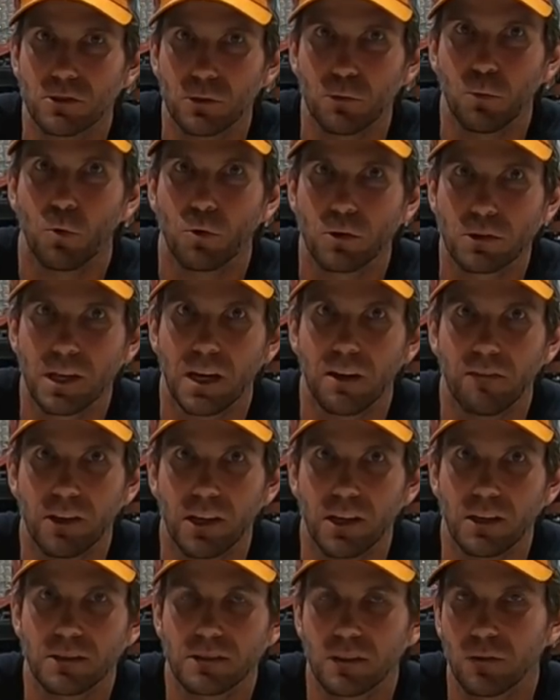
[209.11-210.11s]
The water's
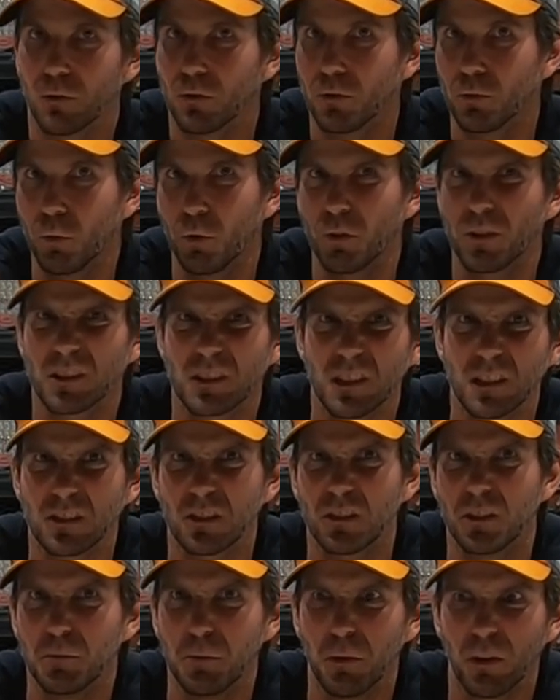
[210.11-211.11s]
heavier, so all the water sits
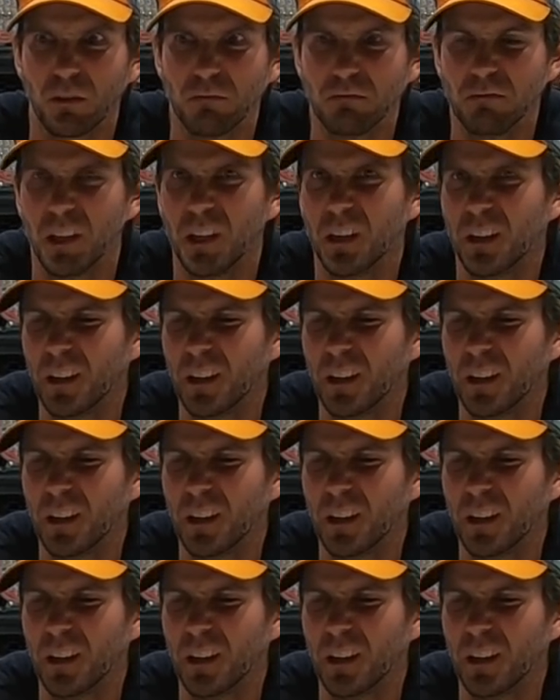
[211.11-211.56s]
on the bottom.